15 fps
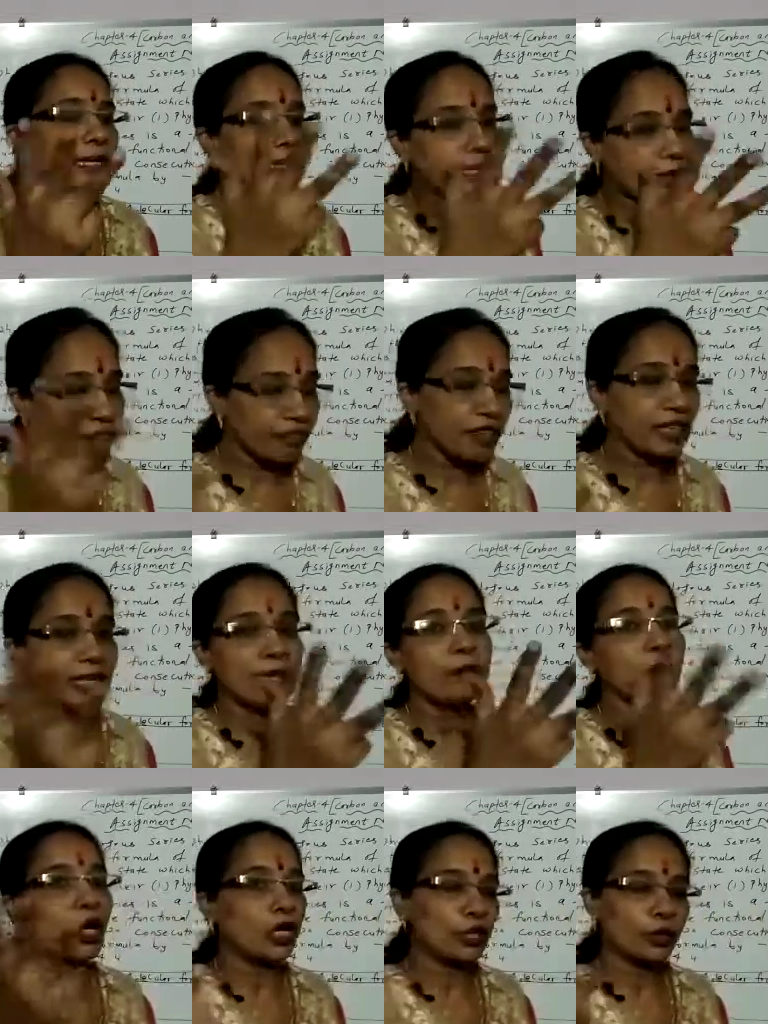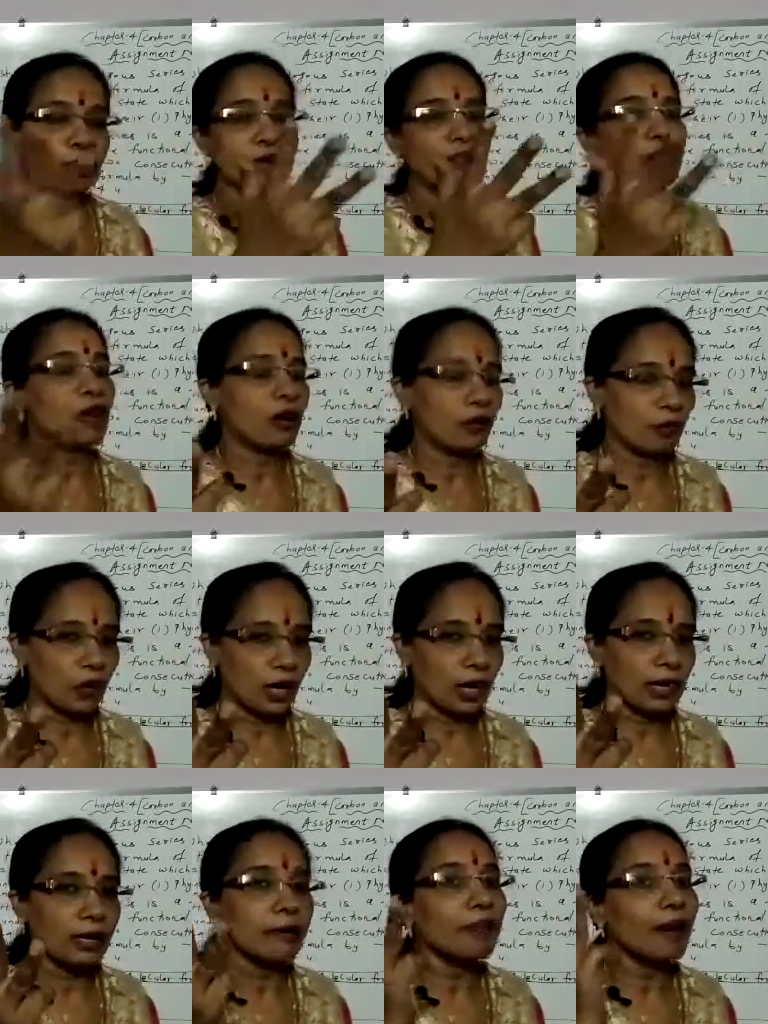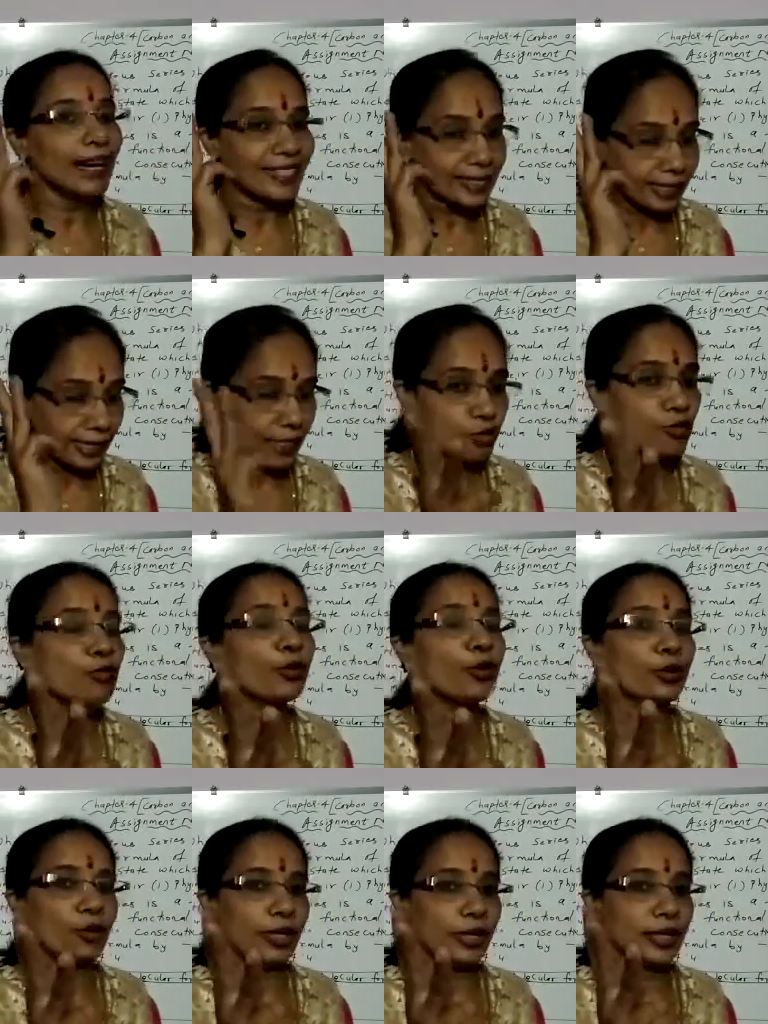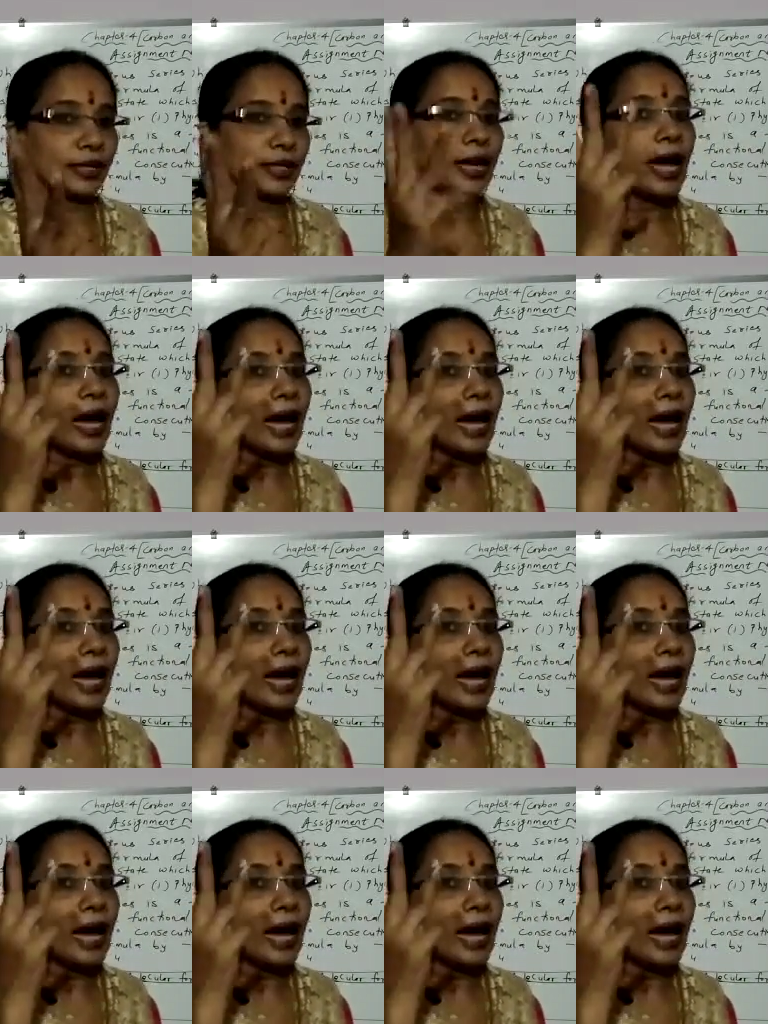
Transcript: differ in molecular formula by CH2 unit